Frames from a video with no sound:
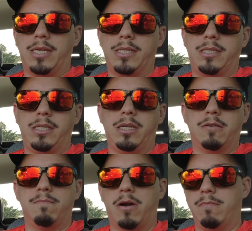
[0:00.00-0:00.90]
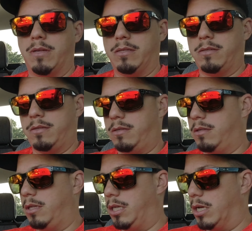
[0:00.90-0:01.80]
is the compartments.
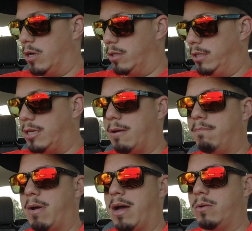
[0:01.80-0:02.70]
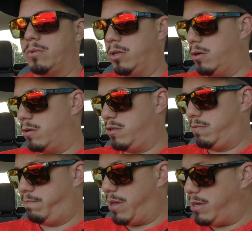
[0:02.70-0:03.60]
You know, the amount of
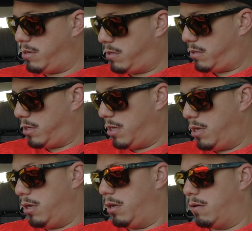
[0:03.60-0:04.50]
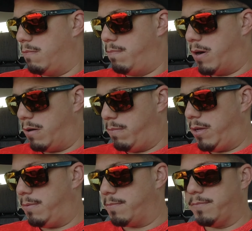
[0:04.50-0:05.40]
space
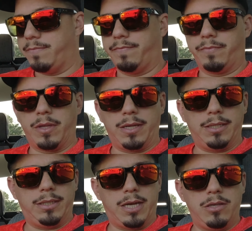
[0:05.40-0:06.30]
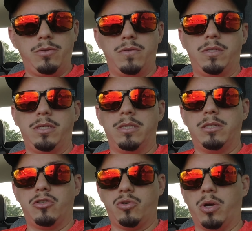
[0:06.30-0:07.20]
compartment that you see in
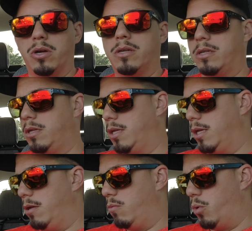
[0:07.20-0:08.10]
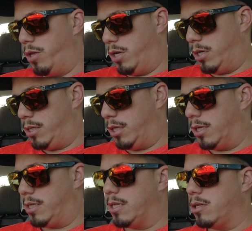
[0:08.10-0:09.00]
this truck, whether it's in
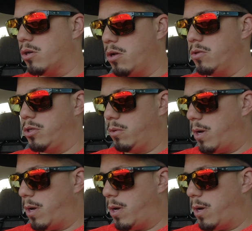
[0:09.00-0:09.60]
the center console